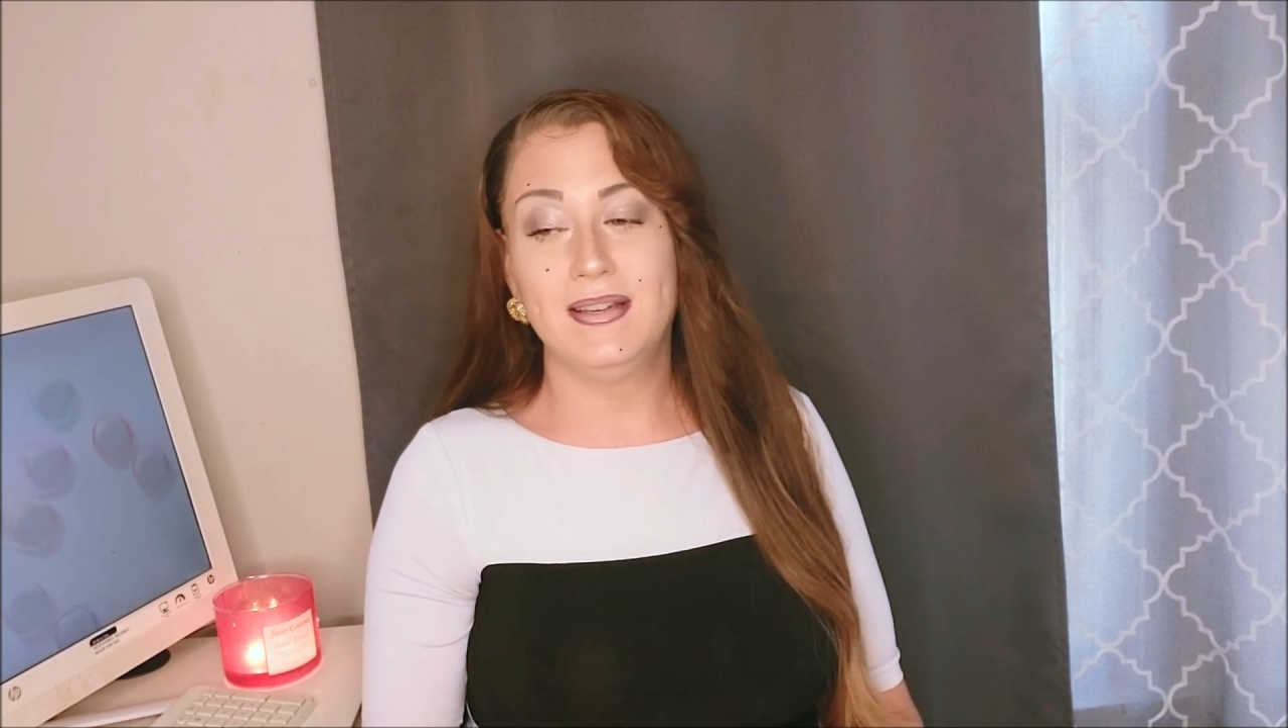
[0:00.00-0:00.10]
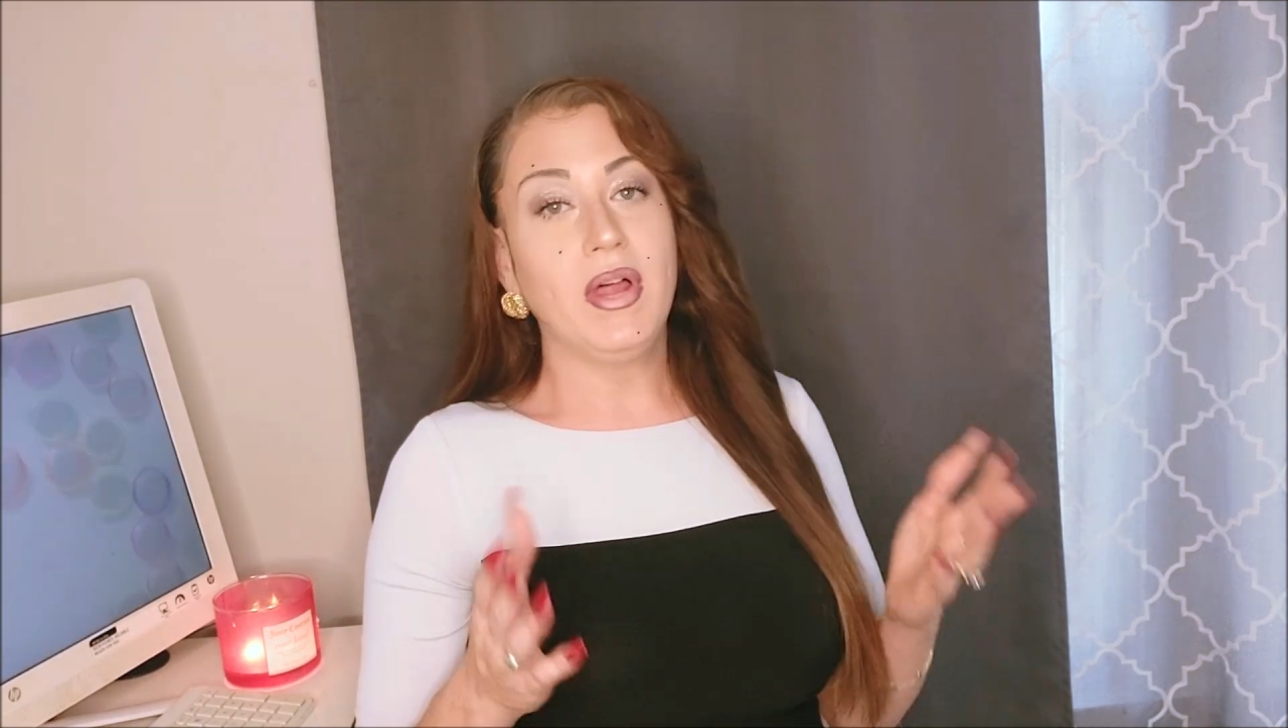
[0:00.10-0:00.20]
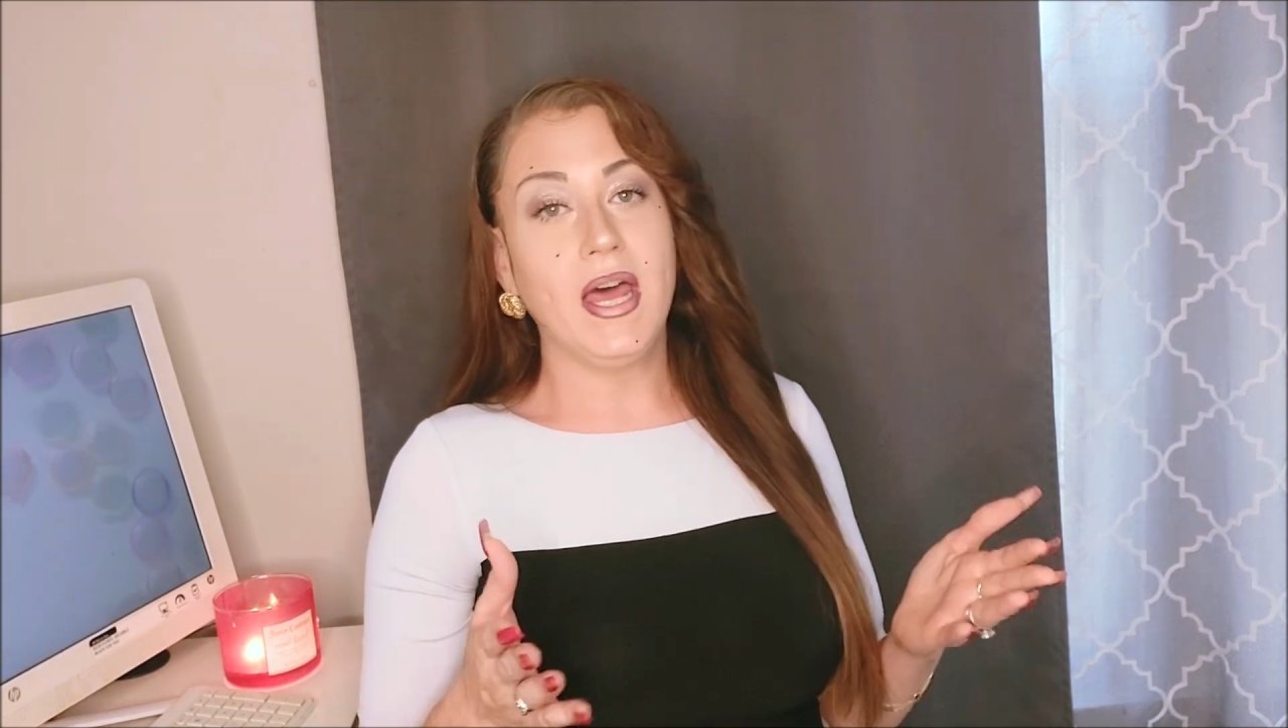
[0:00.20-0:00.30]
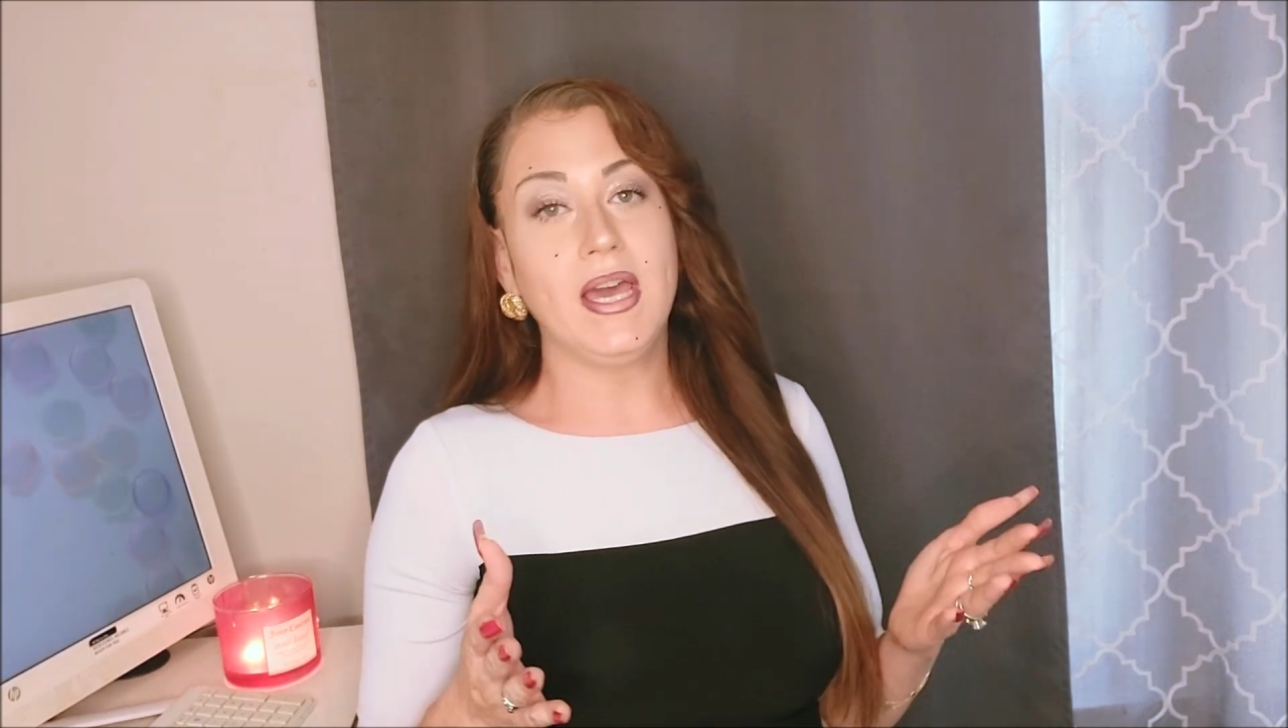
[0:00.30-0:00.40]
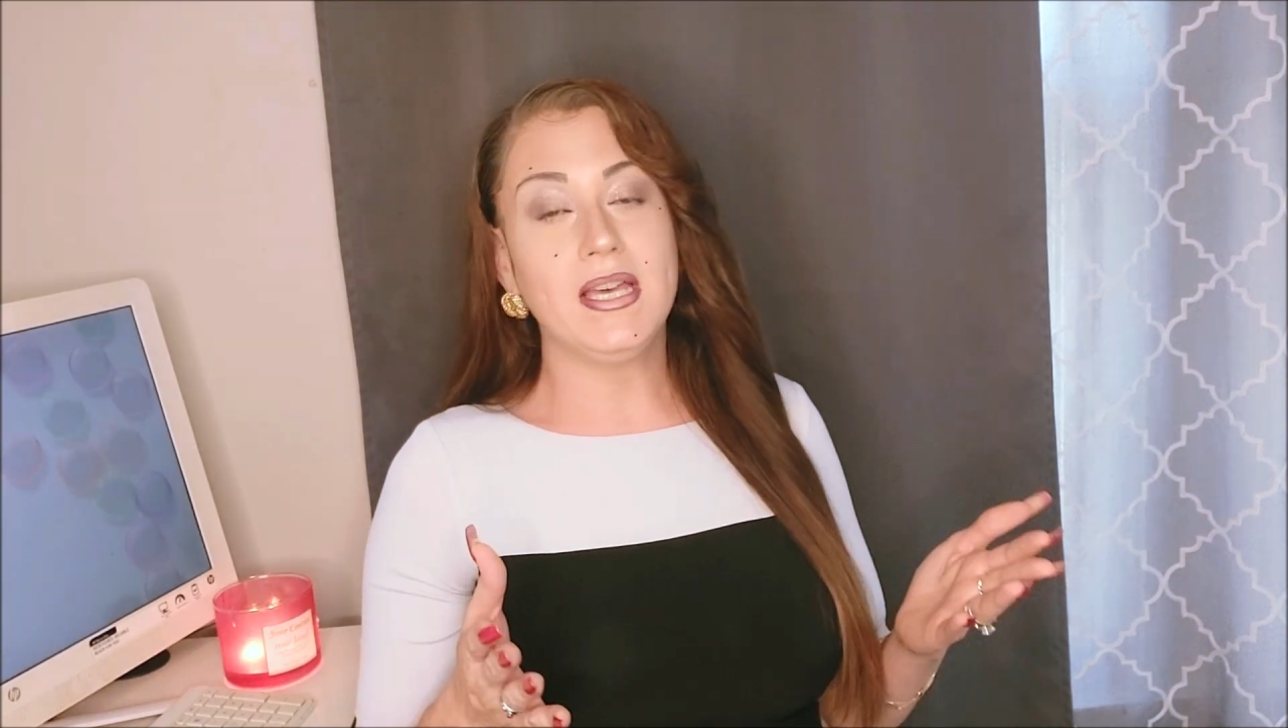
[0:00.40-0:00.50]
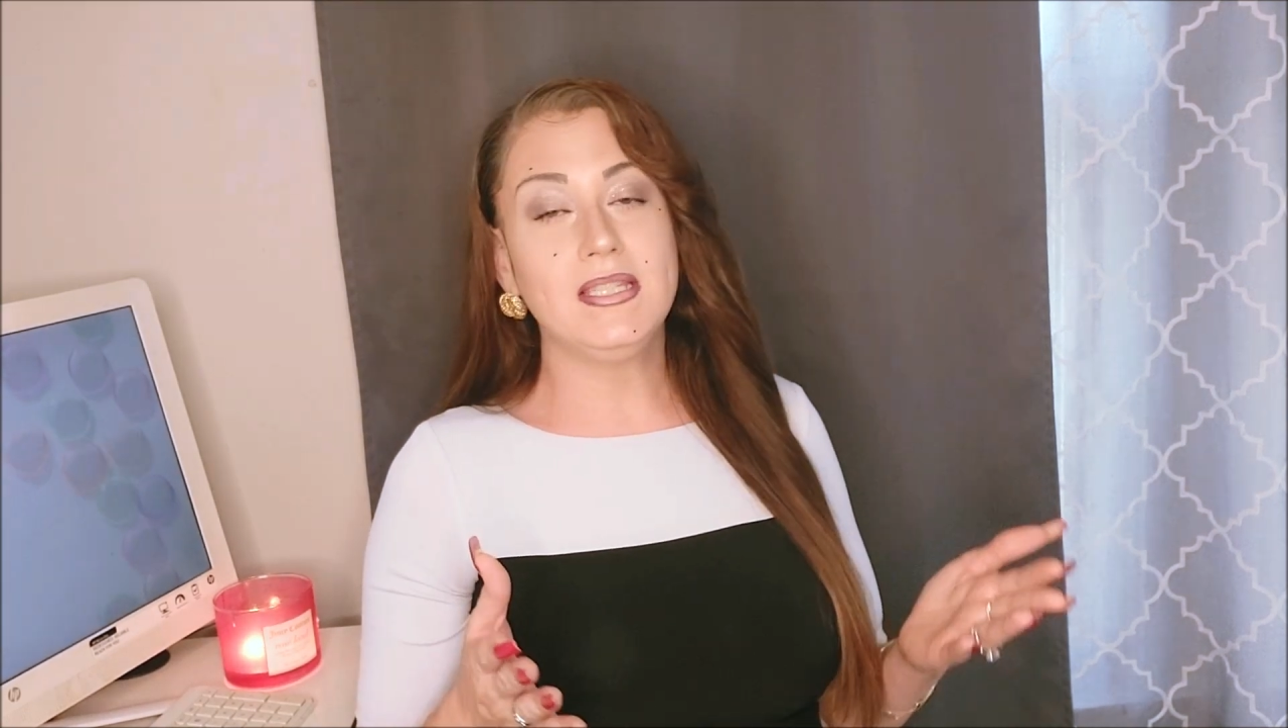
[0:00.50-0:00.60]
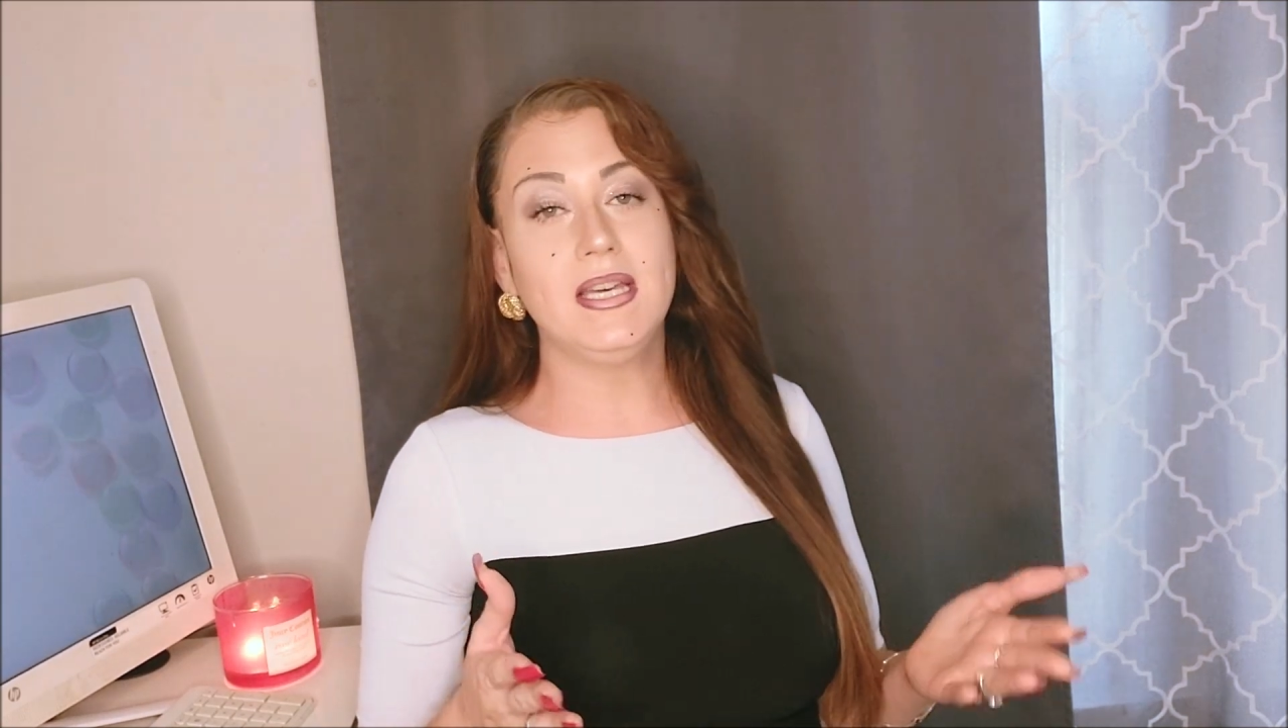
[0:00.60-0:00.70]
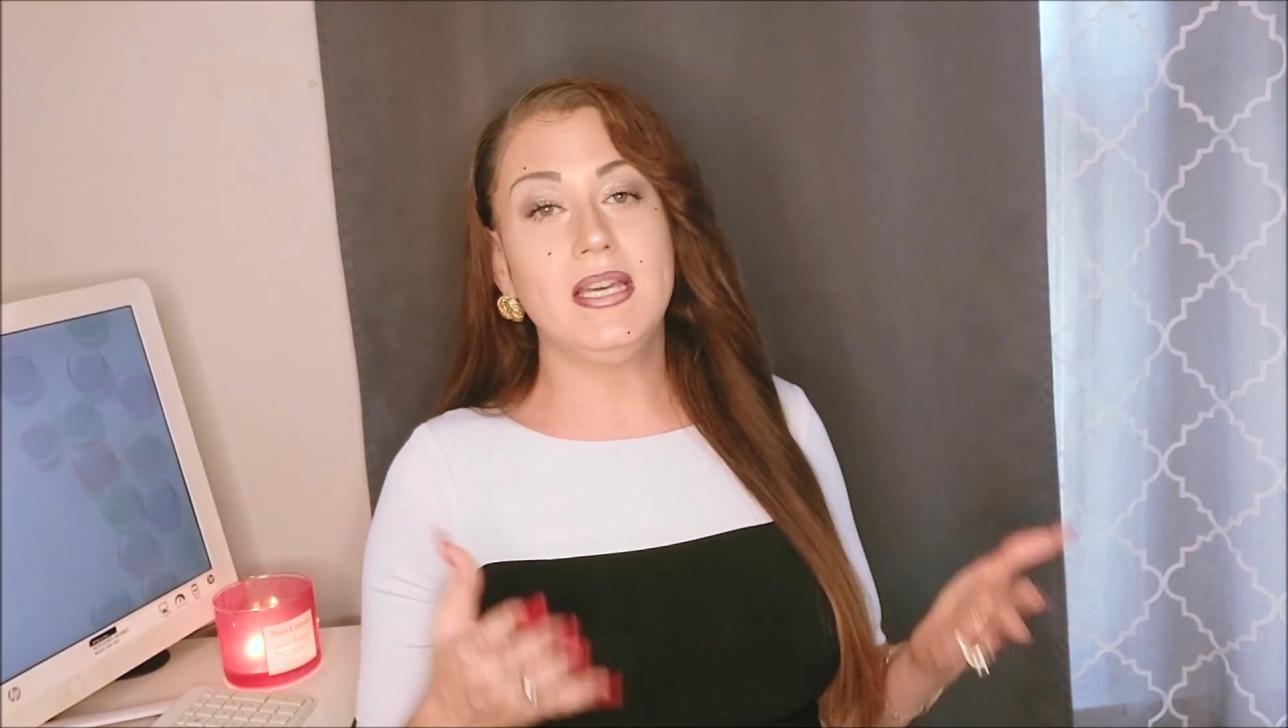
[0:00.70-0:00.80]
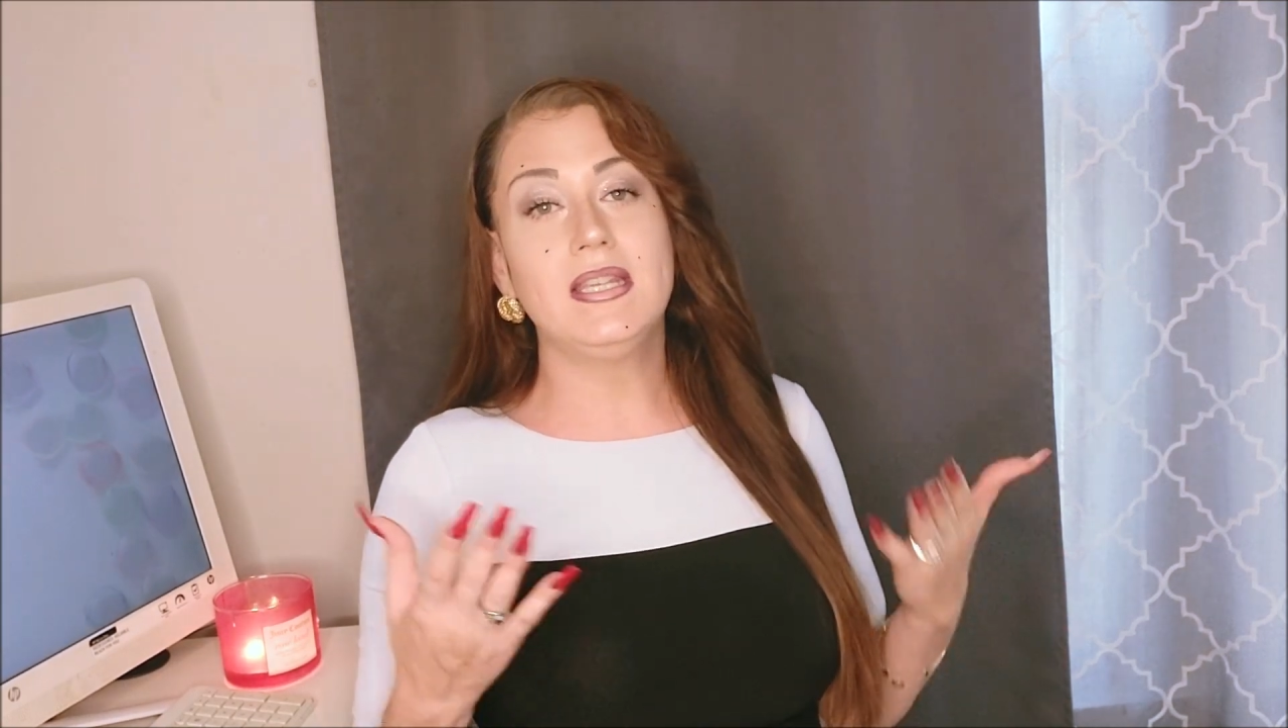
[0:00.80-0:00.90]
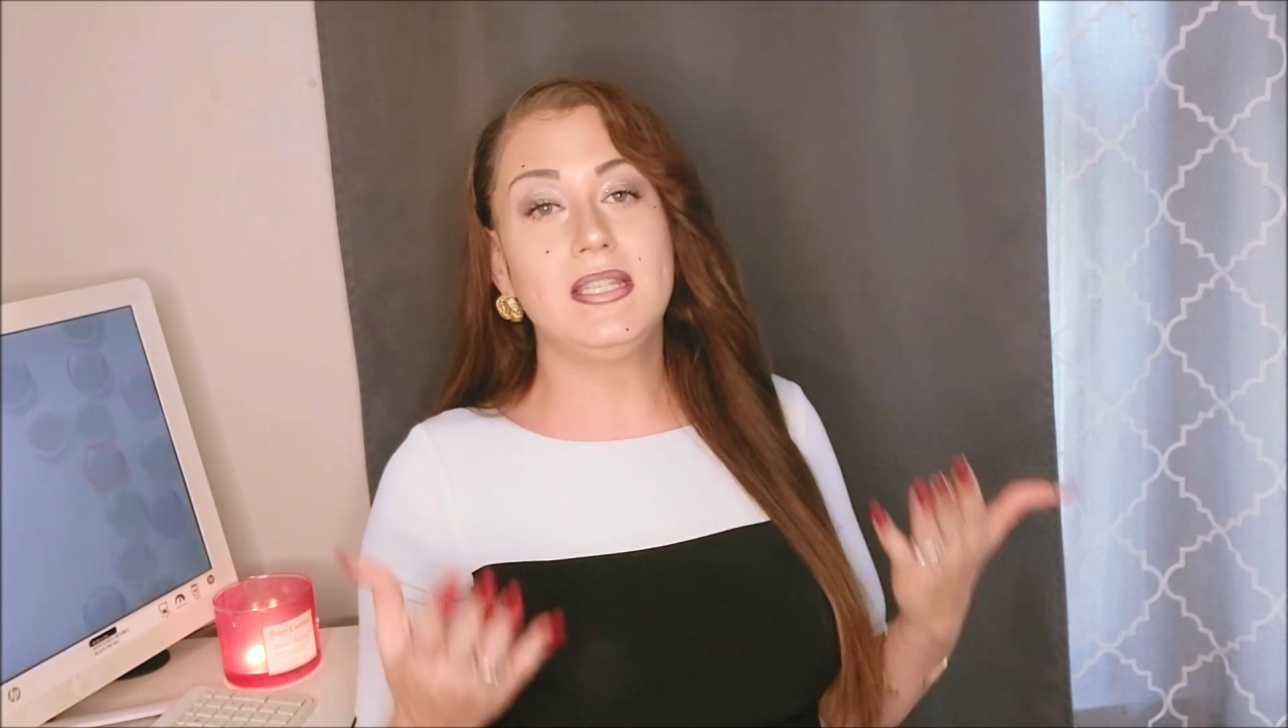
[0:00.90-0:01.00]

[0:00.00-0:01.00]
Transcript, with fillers: But like I said,